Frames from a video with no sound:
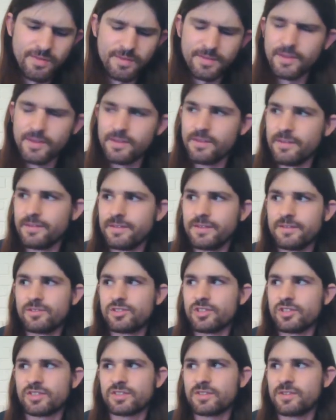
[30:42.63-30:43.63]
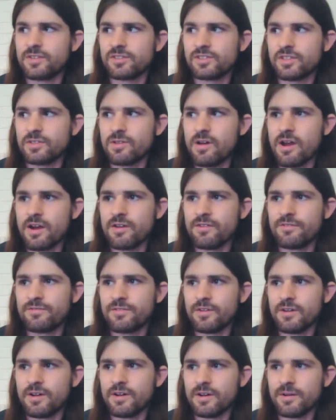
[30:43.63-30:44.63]
And just, there's a lot
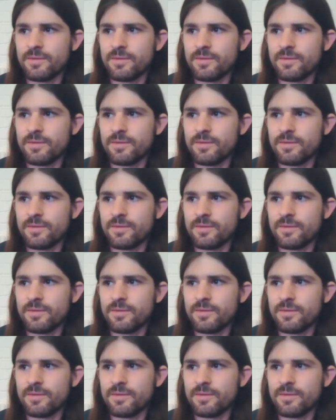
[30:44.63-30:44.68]
of